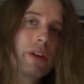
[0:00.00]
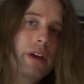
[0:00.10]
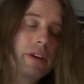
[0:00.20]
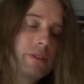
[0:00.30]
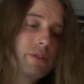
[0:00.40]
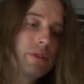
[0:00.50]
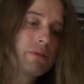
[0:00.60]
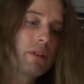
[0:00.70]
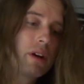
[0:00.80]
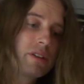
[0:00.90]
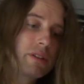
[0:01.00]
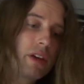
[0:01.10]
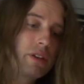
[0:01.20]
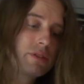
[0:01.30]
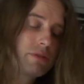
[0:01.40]
and on
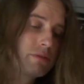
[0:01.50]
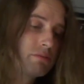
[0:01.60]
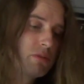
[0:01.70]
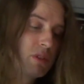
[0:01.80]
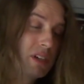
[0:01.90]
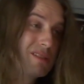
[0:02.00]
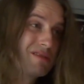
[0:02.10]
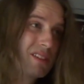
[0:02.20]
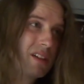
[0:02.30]
occasion, well,